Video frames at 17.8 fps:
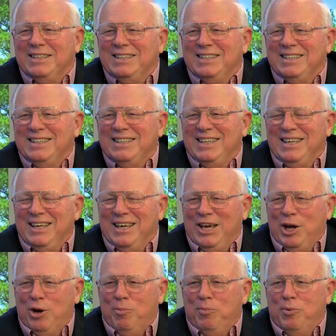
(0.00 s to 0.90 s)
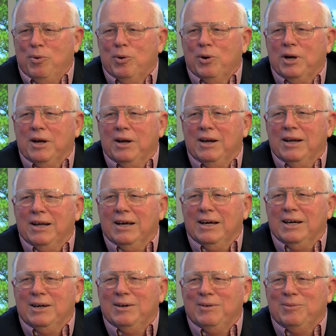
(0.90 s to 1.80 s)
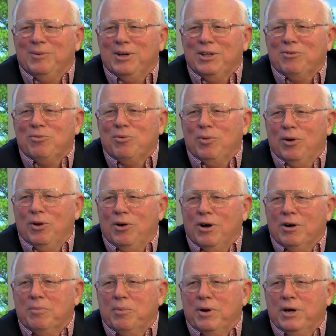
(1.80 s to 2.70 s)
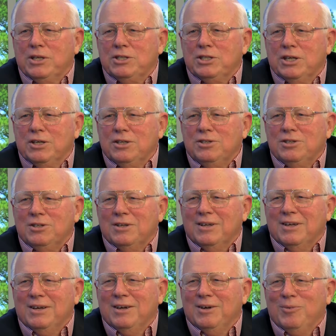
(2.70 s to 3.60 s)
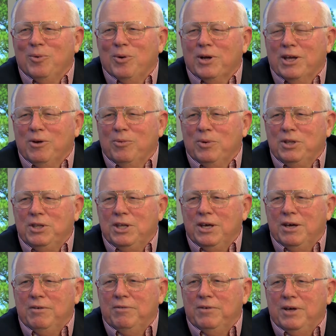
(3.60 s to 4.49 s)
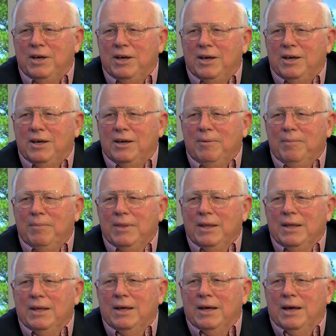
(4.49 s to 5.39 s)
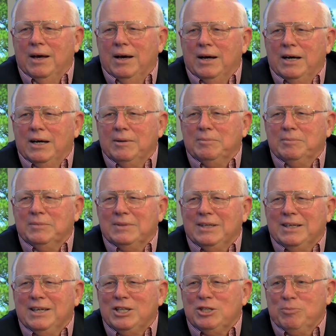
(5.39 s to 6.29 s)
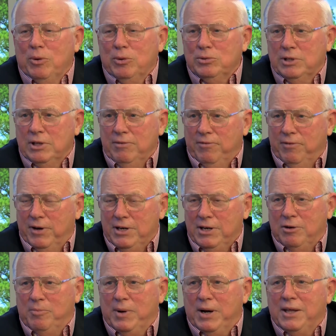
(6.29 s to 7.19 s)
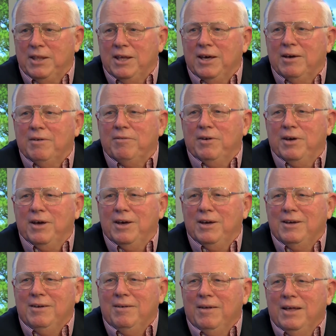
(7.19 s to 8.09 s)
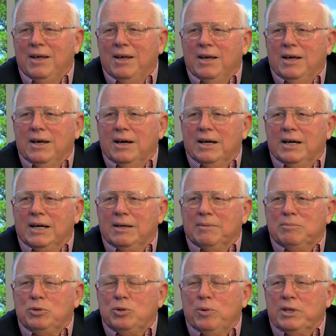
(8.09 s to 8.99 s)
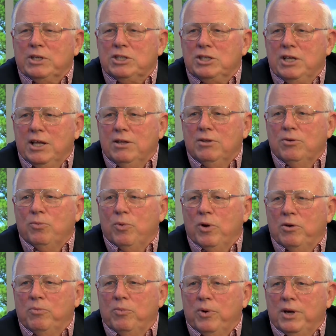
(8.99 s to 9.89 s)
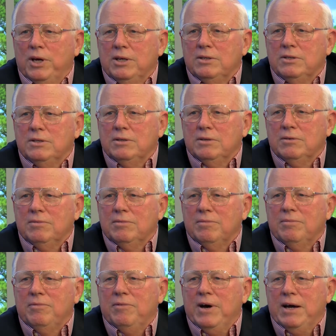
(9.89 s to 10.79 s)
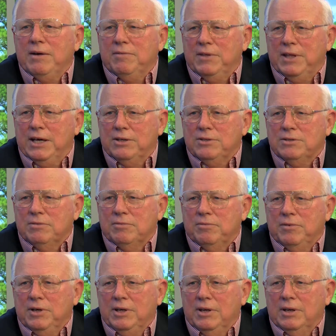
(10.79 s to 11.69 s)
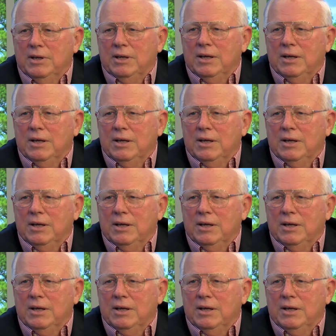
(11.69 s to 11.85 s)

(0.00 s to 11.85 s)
the airport went through a long process working with the FAA and is mostly funded by the FAA to extend the runway to 5,000 feet.